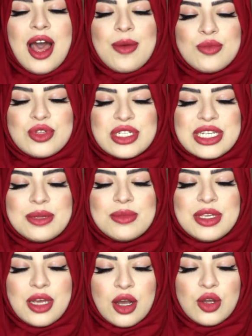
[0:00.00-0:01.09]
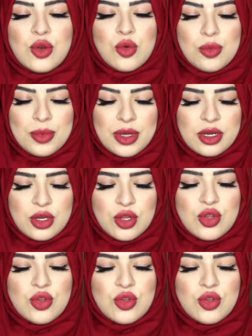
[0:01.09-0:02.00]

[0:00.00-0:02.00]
A Muslim young woman